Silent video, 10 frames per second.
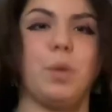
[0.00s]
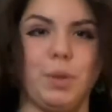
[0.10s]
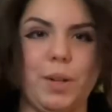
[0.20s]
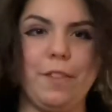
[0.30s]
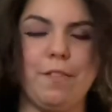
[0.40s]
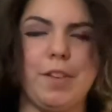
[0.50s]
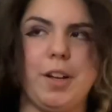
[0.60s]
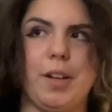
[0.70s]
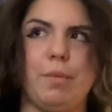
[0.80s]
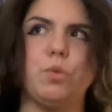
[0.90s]

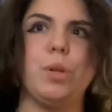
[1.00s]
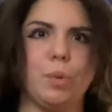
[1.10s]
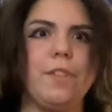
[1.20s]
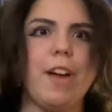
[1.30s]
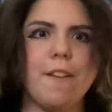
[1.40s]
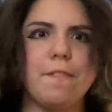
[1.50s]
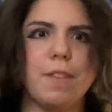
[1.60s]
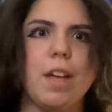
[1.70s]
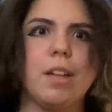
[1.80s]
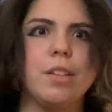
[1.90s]
2025,
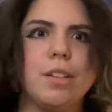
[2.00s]
yeah.